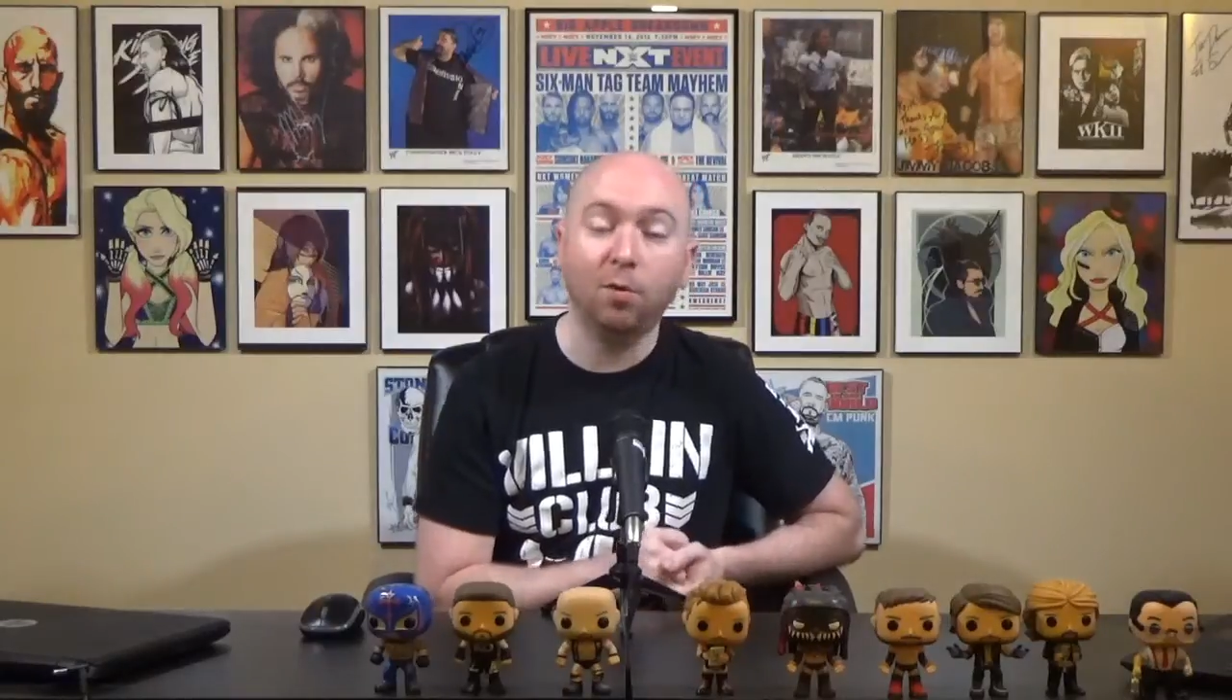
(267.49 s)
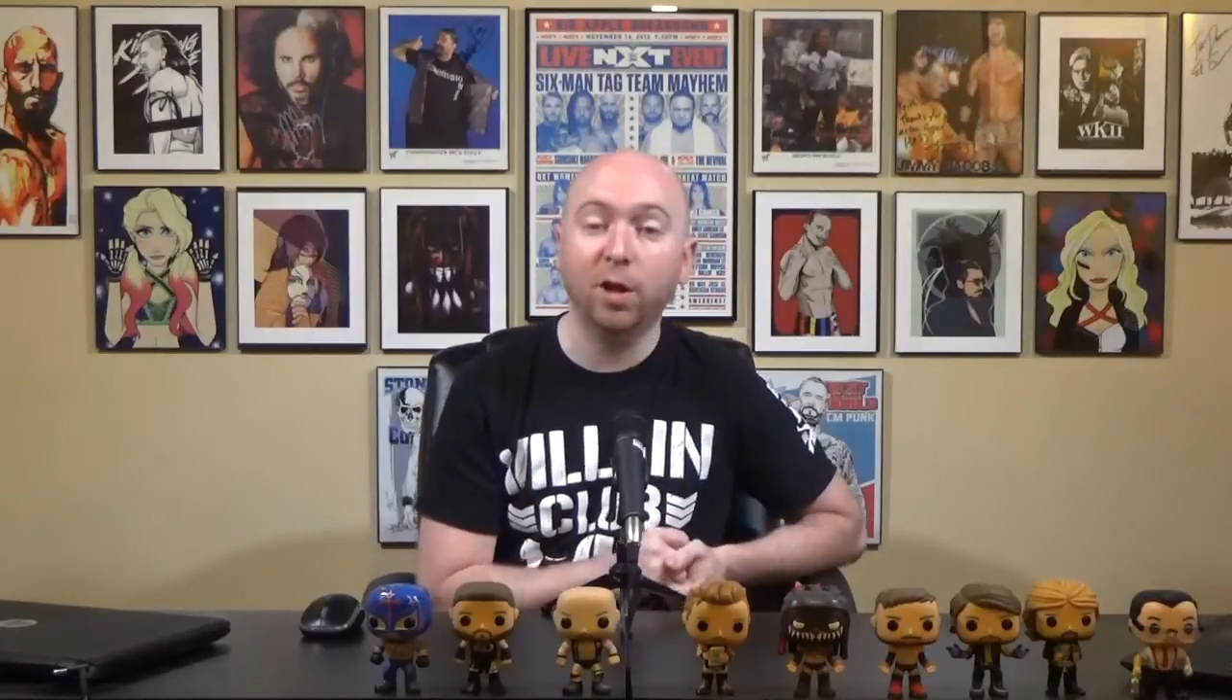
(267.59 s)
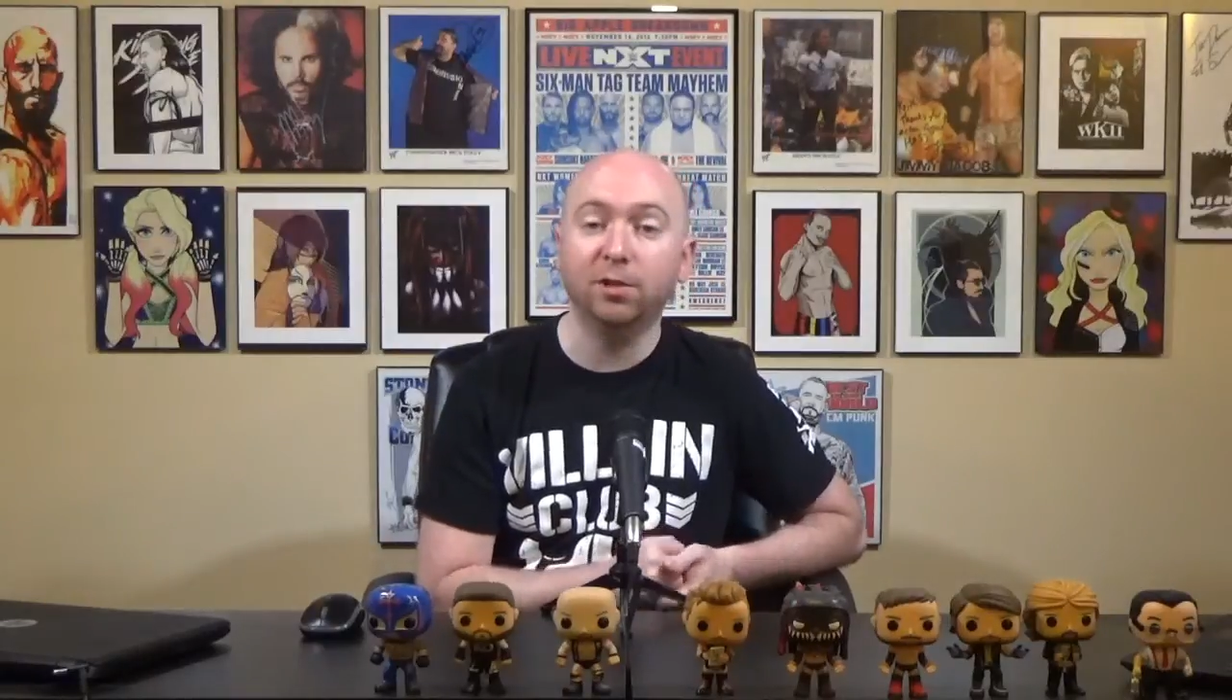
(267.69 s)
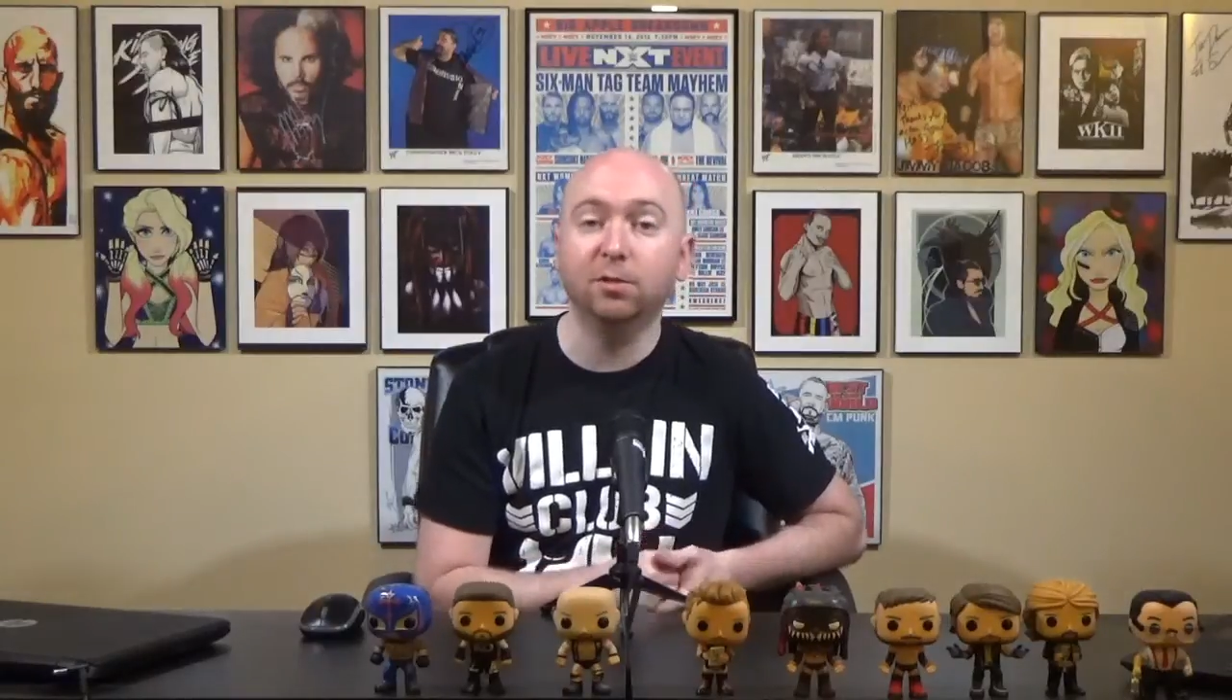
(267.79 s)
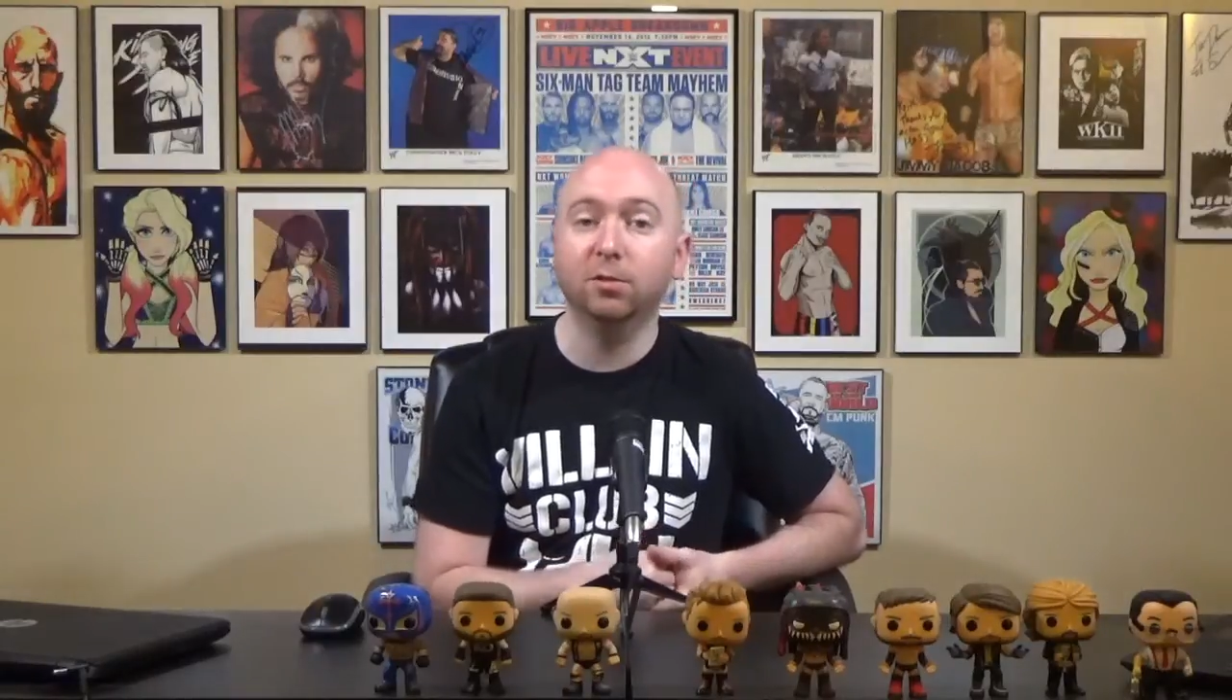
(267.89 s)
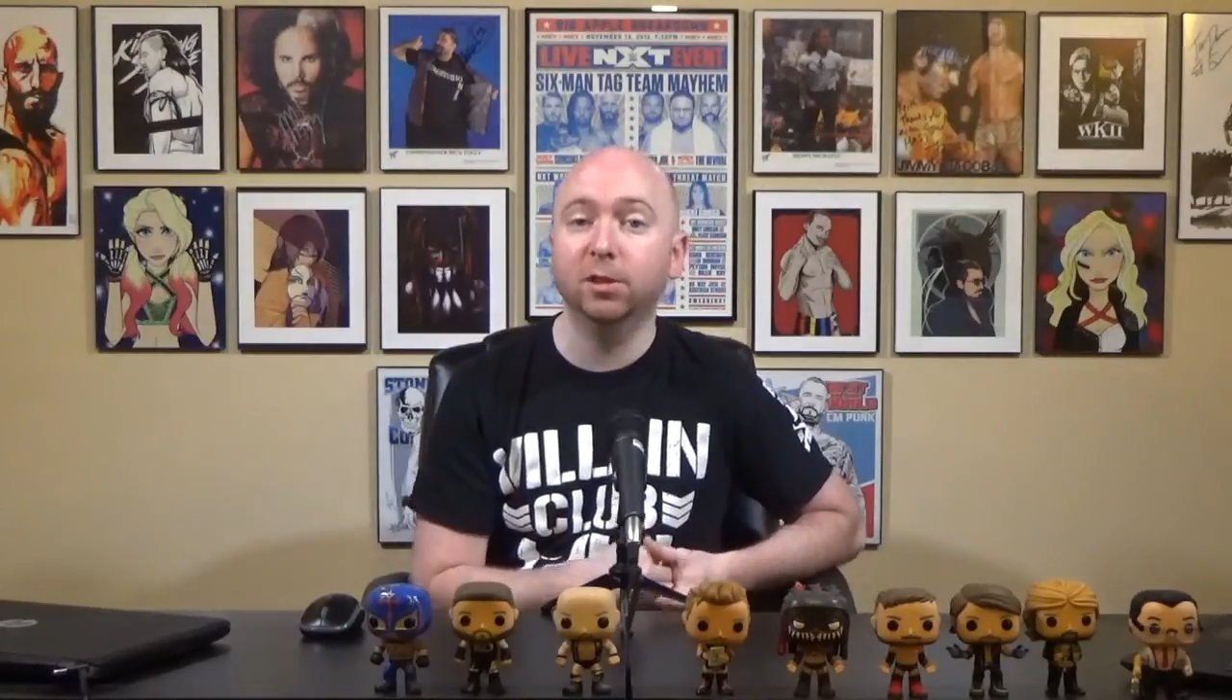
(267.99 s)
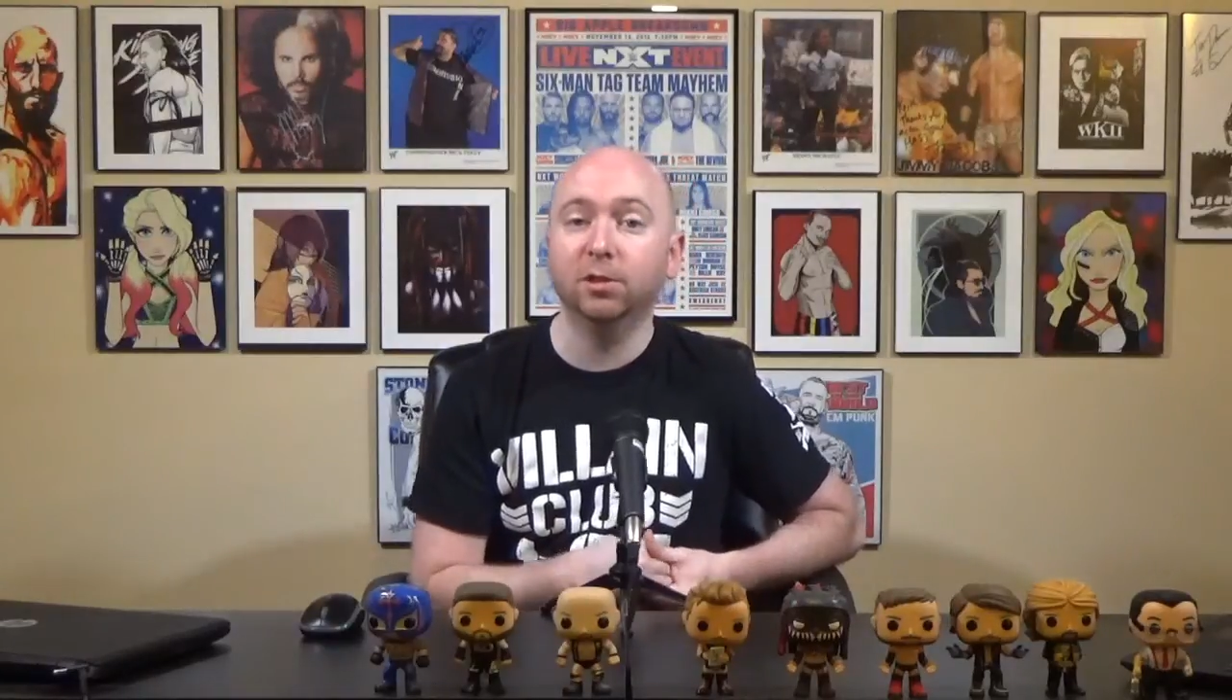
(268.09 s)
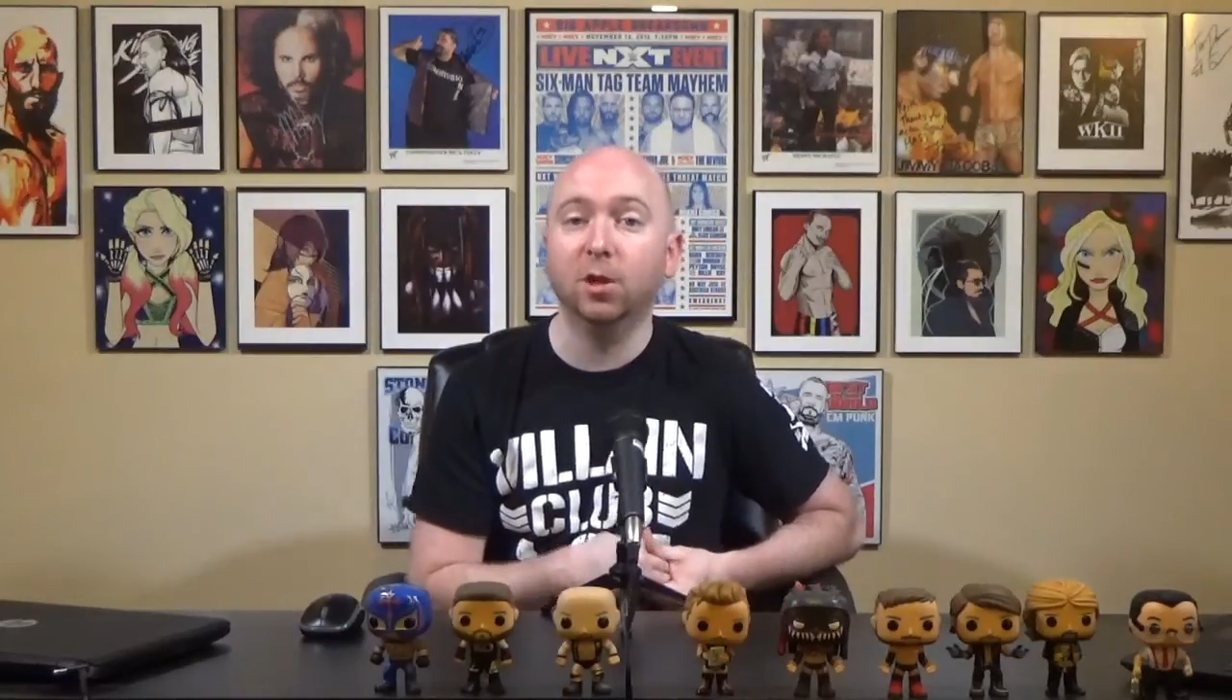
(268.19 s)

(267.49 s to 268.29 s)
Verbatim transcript: rising the last